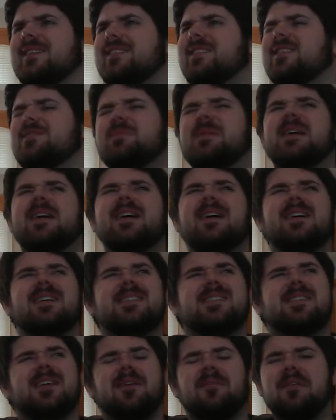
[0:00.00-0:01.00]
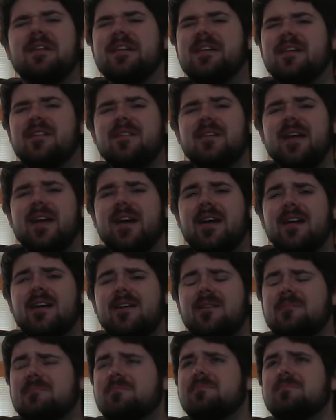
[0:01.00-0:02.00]
just because I really don't
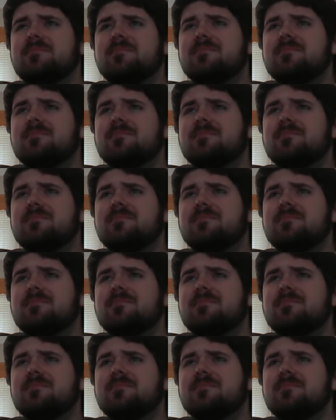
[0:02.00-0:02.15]
care